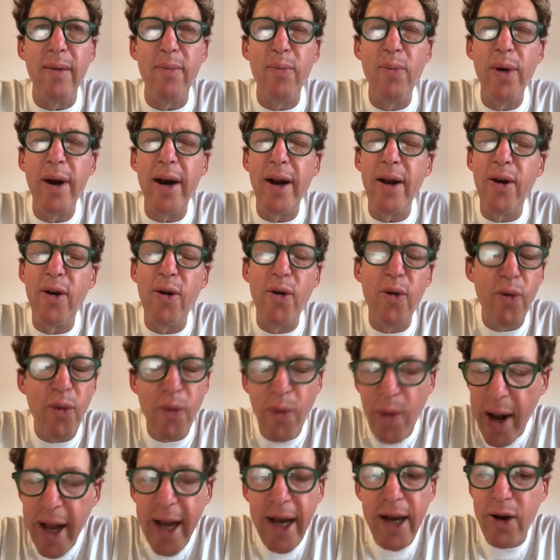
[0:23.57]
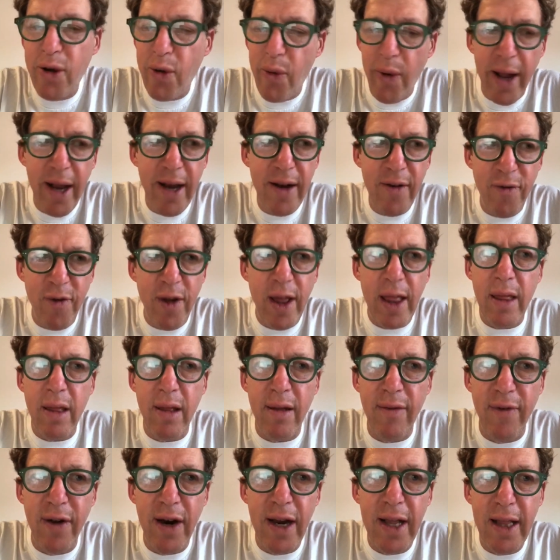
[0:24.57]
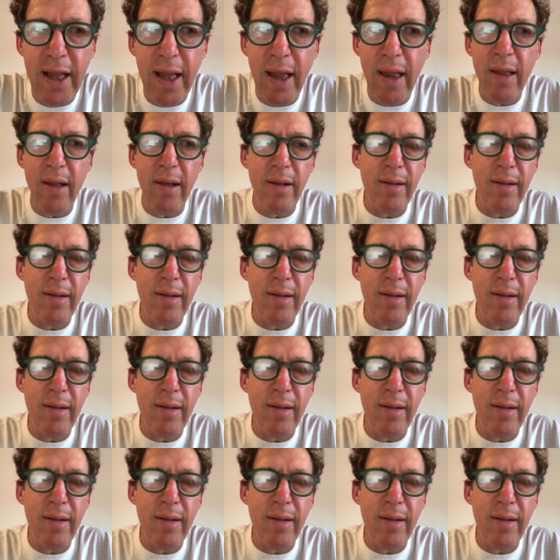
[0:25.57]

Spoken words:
What a great, great festival it is.